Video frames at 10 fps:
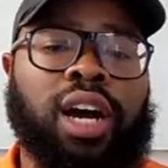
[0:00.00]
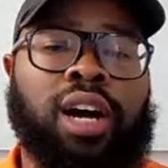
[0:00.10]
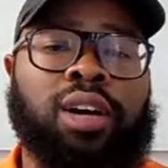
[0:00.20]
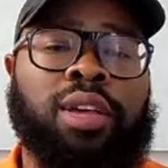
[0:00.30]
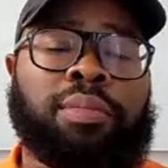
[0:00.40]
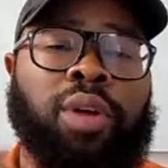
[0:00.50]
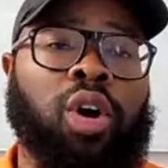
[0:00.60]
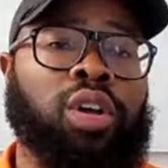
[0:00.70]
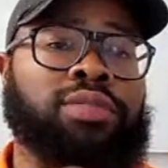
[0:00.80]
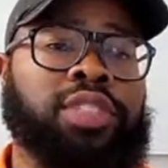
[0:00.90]
And
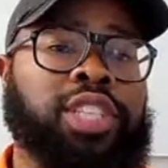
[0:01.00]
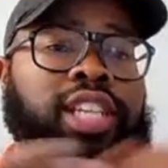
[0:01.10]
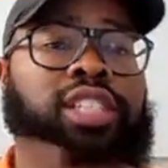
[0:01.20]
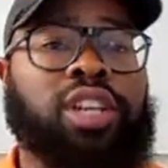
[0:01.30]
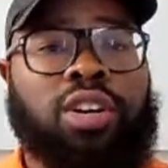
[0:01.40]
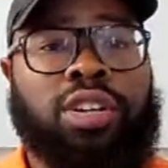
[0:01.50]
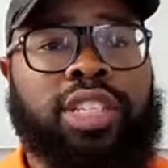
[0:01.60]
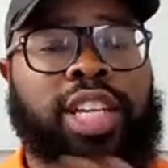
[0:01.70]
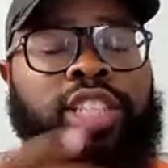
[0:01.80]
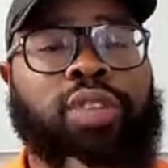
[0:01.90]
all of Chase
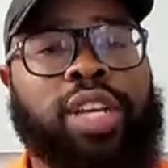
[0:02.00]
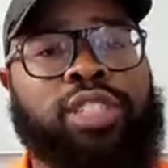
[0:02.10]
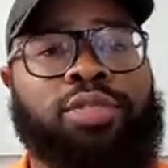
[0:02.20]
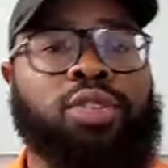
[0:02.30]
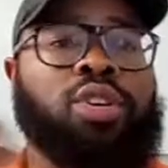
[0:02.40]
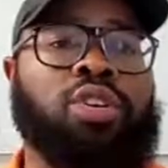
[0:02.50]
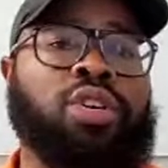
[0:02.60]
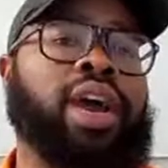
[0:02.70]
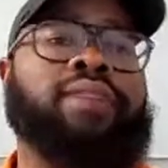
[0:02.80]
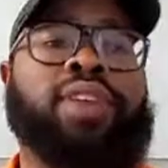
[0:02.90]
cards that transfer
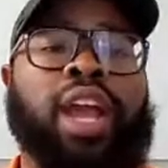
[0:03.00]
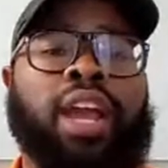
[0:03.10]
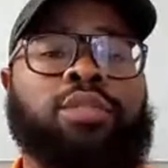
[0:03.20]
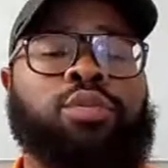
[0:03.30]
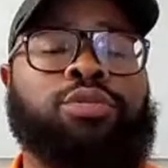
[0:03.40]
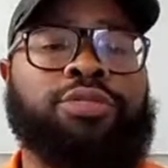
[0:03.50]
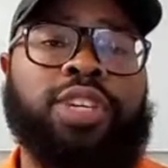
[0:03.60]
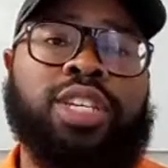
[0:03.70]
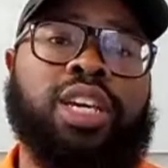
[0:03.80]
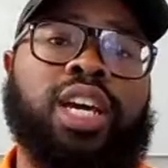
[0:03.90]
all have an annual
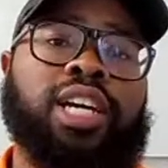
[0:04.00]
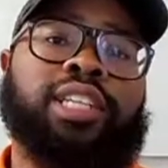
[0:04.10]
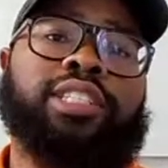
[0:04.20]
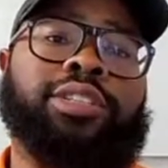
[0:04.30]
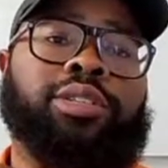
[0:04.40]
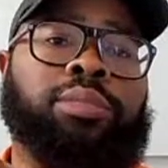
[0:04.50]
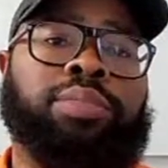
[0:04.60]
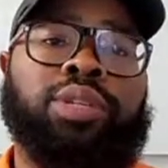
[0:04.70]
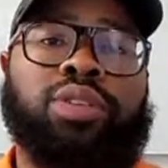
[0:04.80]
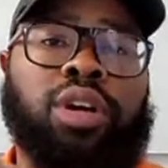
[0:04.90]
fee. So the
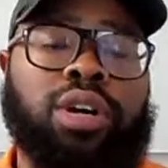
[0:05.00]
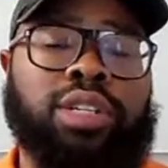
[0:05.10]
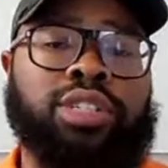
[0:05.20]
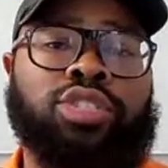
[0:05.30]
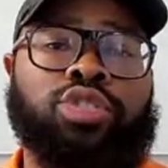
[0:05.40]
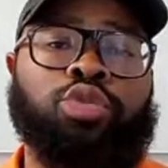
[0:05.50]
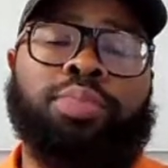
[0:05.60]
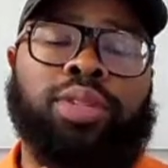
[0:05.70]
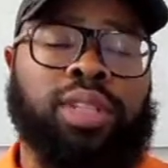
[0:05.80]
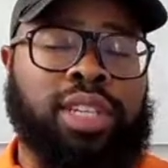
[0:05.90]
Bilt card is
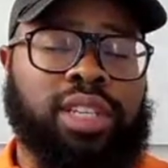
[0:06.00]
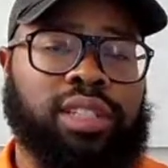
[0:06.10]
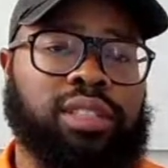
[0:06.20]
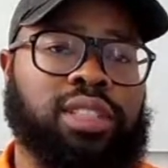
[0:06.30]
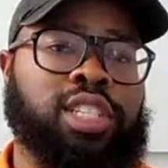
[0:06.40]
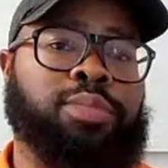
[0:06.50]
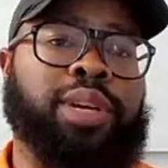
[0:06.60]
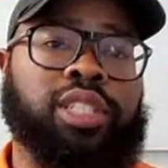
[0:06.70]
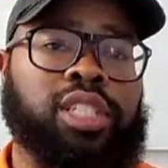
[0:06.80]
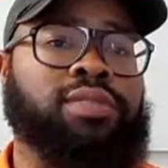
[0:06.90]
super lit,
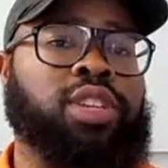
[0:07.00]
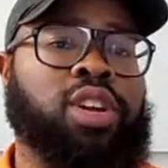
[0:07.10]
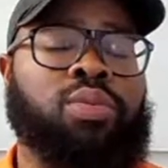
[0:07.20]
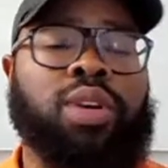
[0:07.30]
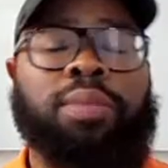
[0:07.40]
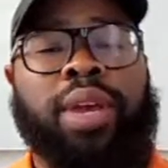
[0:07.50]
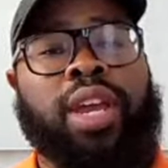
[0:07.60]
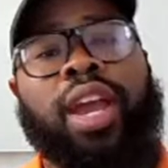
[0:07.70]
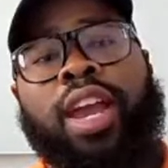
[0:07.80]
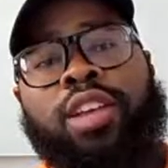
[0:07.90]
especially if you don't want to
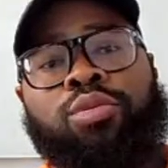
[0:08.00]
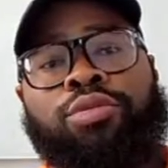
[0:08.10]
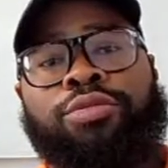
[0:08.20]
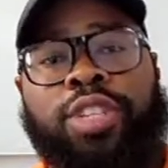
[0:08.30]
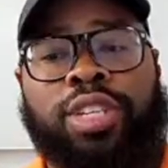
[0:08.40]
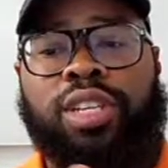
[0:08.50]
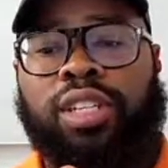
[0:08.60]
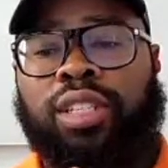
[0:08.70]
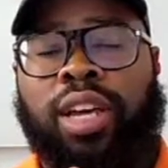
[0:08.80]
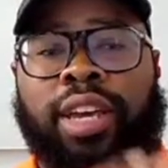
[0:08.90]
pay an annual fee.
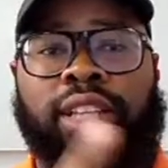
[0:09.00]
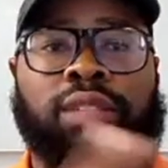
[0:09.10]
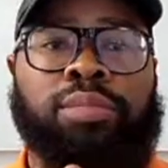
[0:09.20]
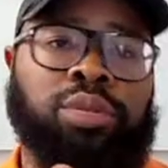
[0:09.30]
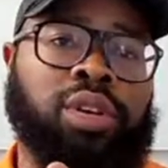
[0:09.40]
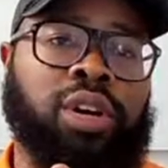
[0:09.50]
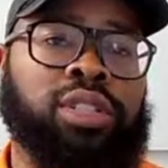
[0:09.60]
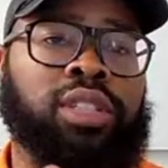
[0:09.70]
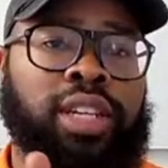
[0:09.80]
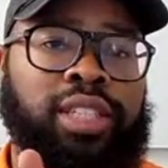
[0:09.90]
Like the Bilt
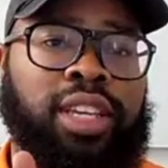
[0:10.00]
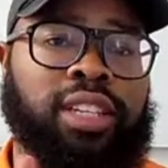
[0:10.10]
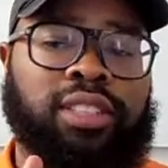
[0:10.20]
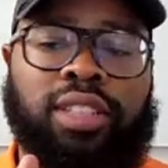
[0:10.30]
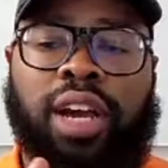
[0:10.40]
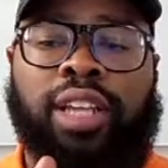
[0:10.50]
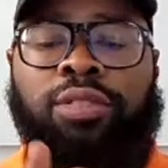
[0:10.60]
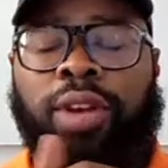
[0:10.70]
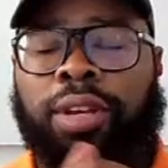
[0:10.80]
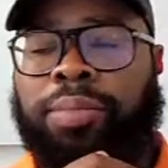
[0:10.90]
card is like that.
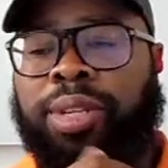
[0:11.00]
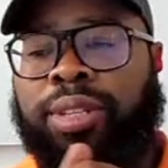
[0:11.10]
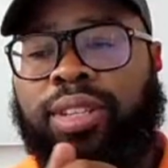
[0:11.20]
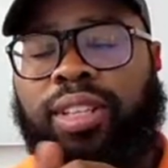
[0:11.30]
Highly recommend.